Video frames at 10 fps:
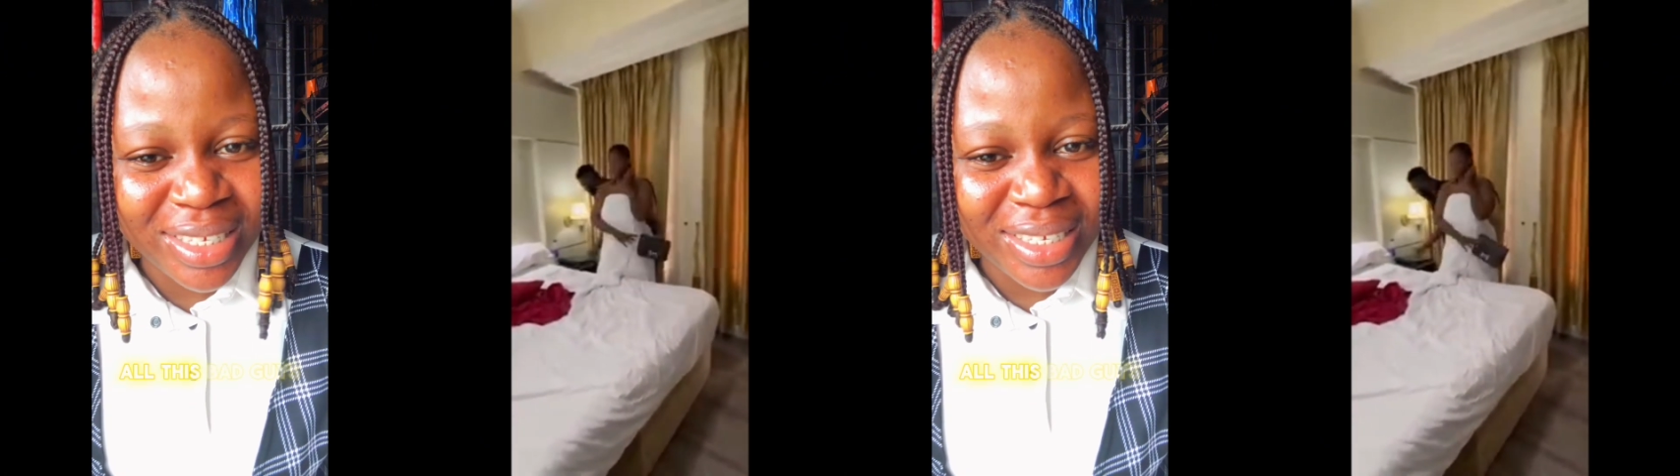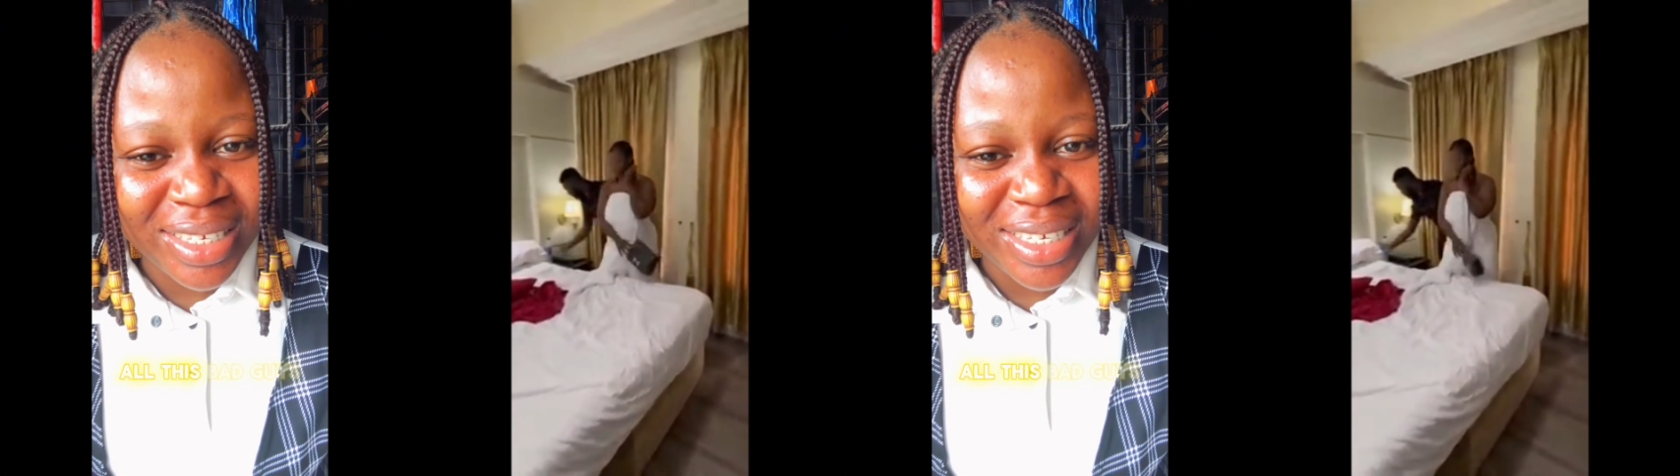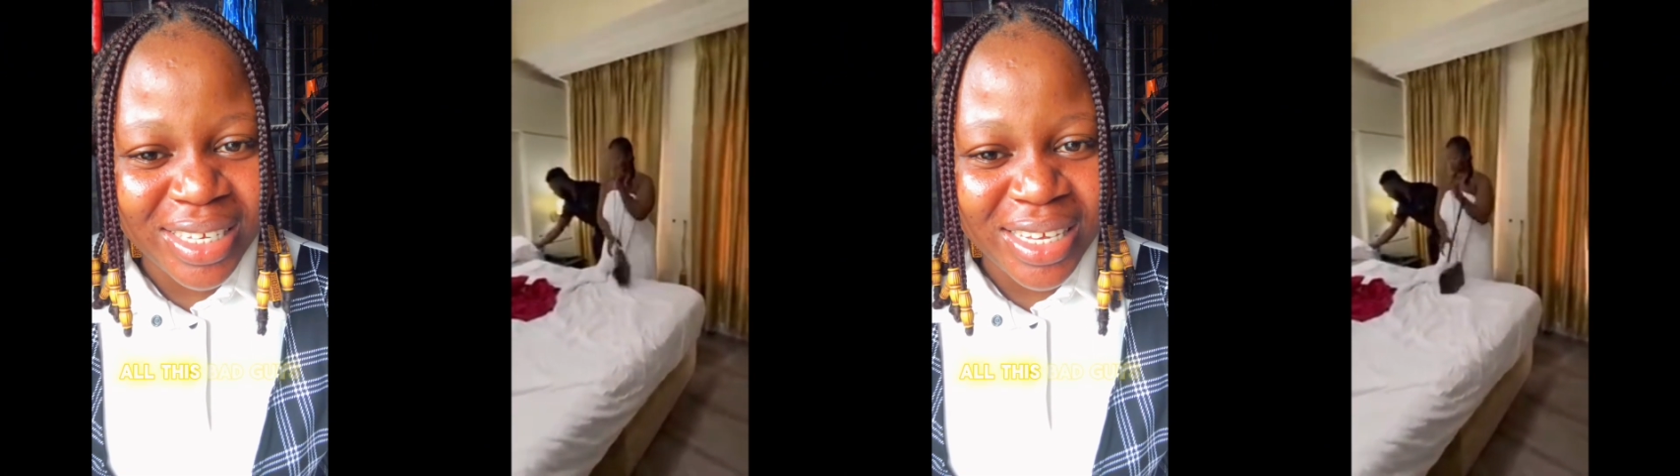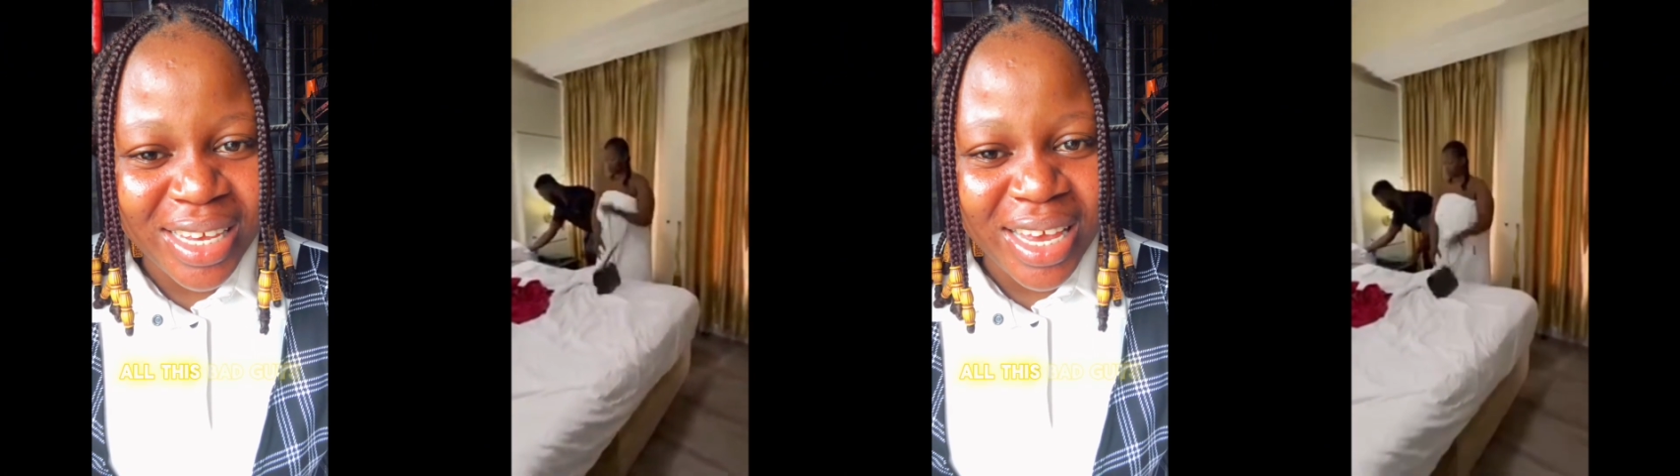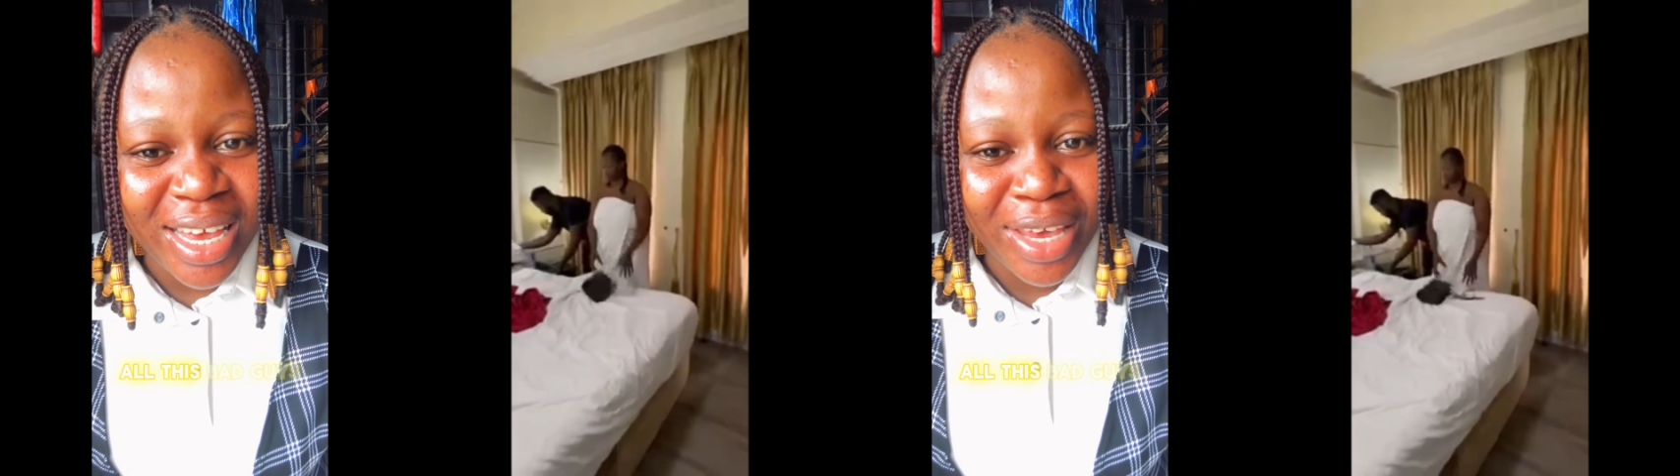
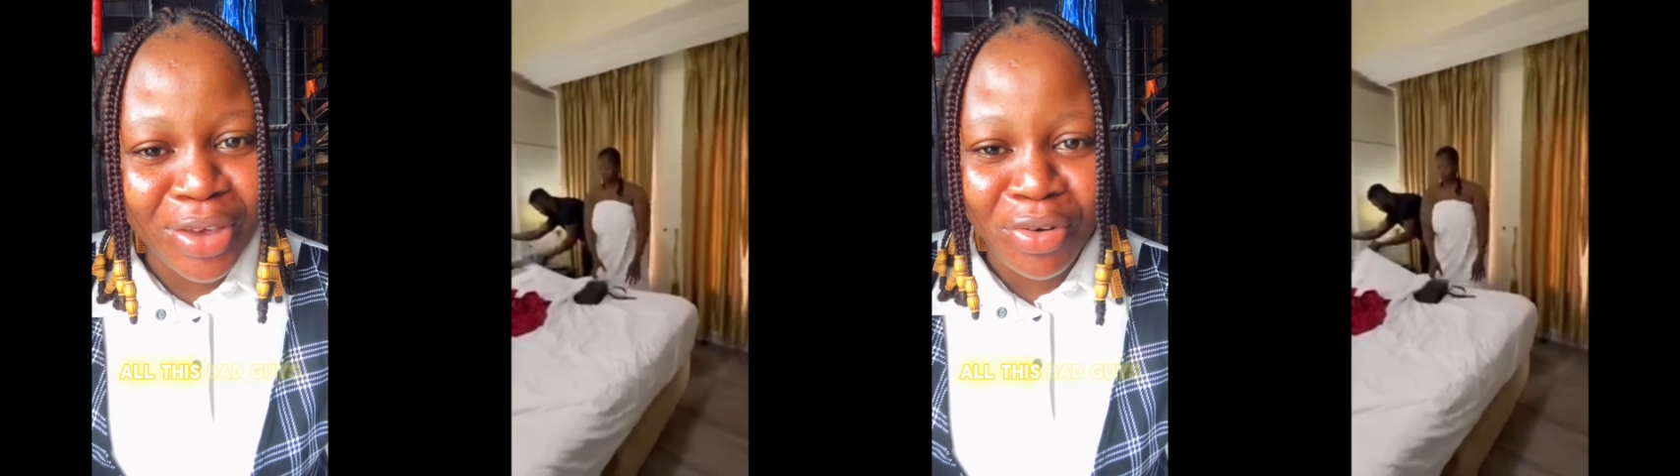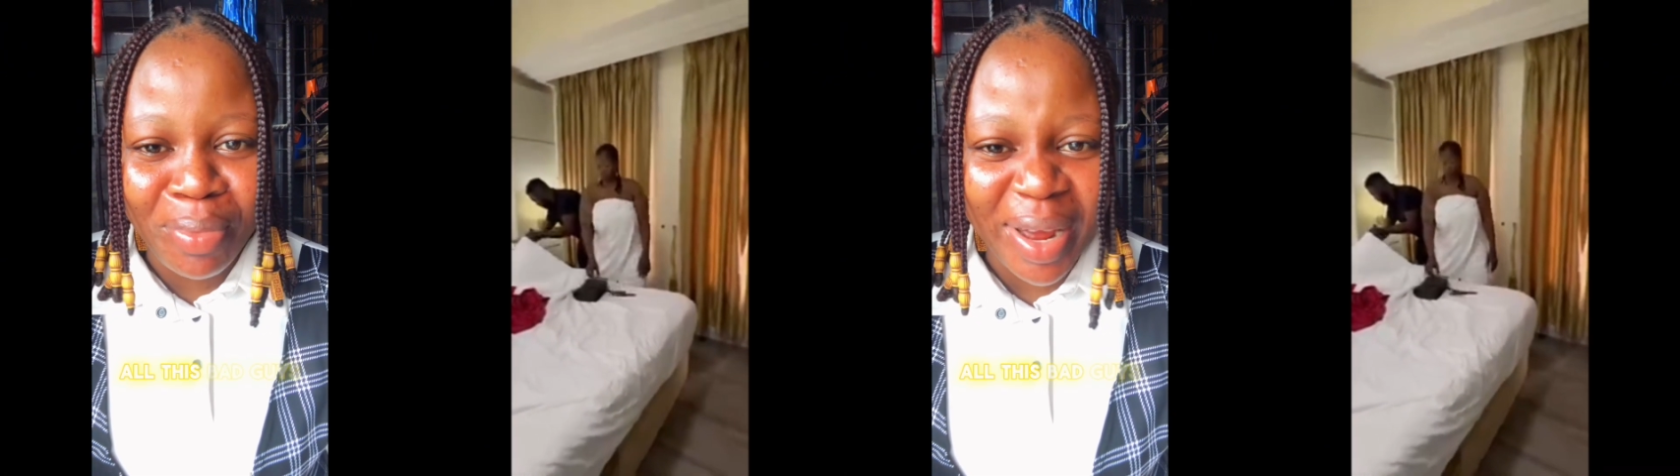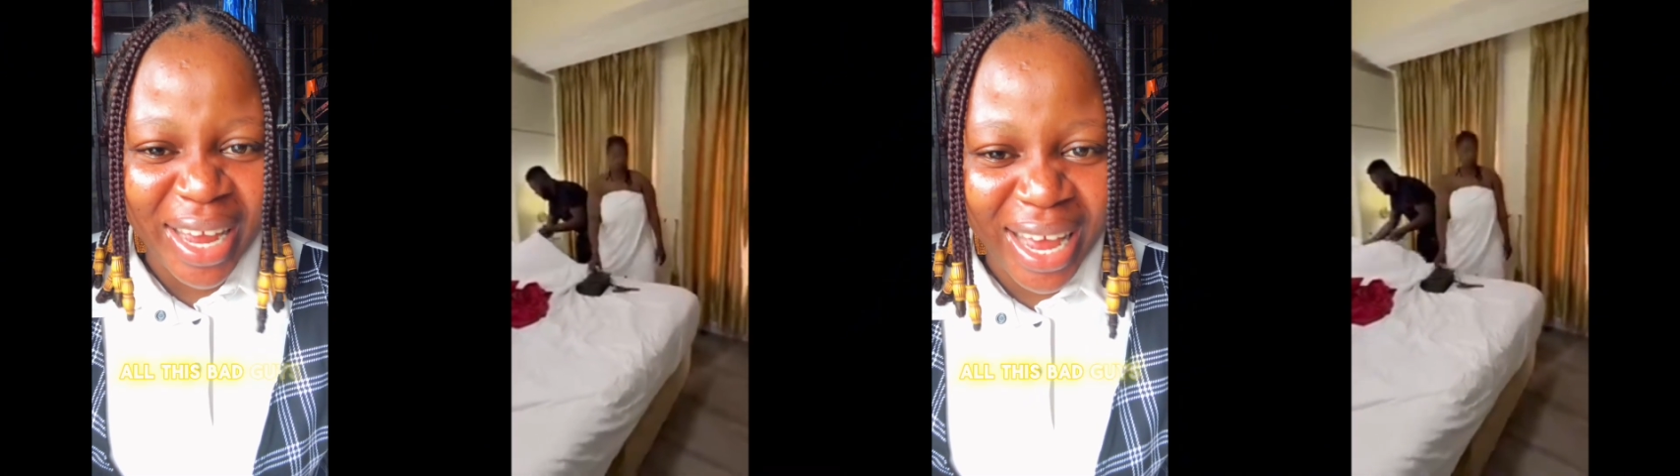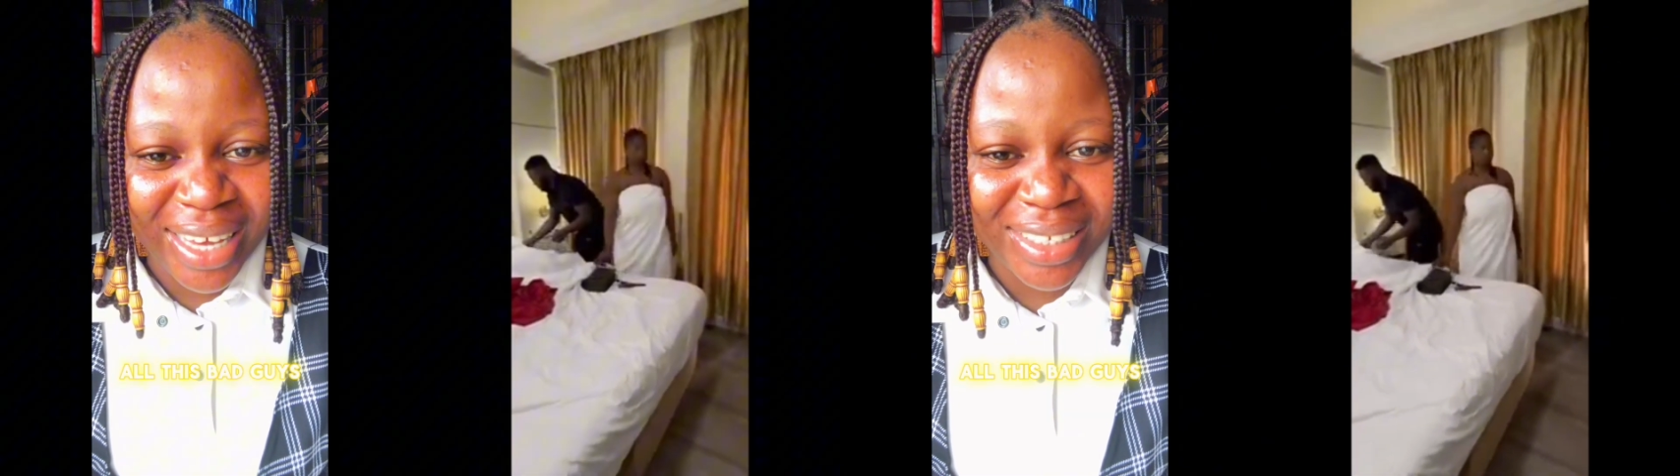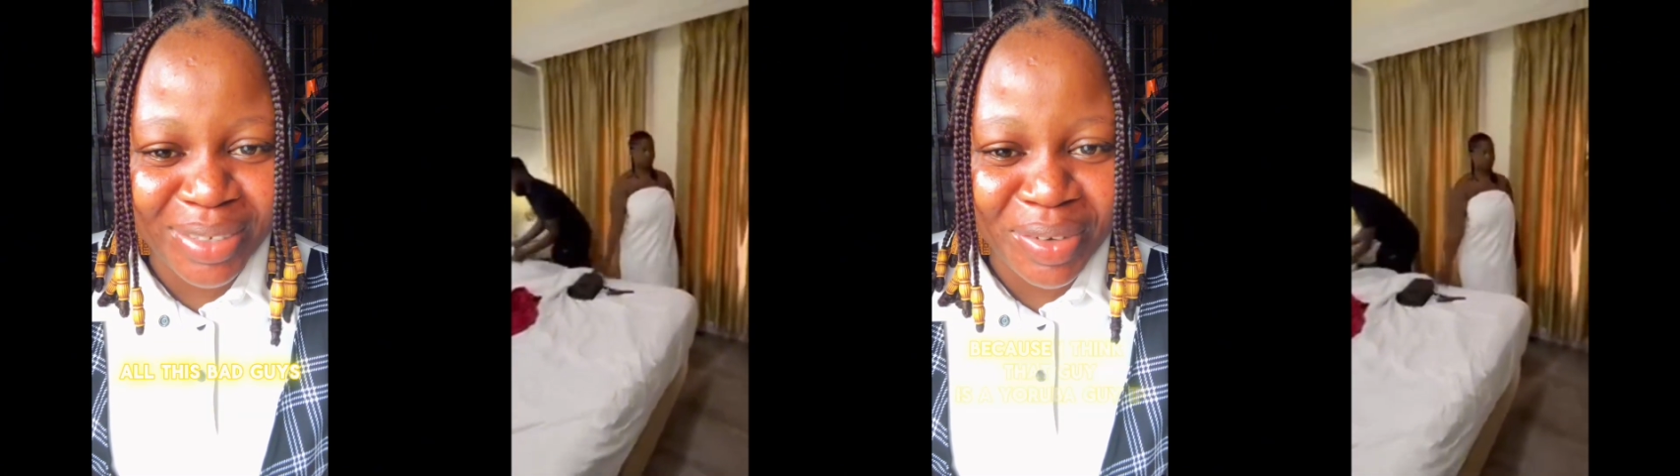Yoruba guys,